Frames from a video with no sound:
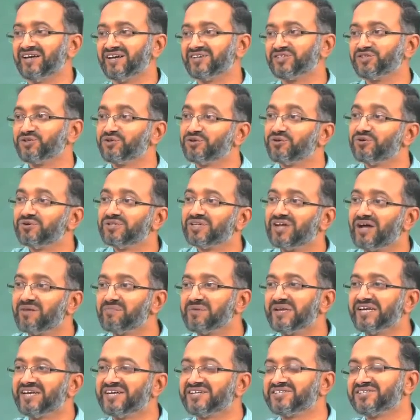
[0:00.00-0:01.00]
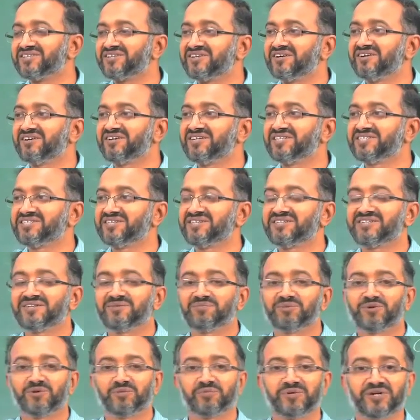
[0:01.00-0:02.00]
I should know the application conditions
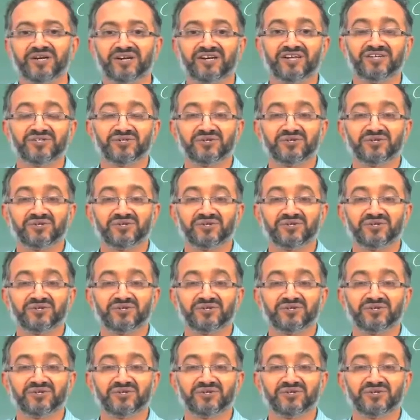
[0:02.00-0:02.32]
appropriately,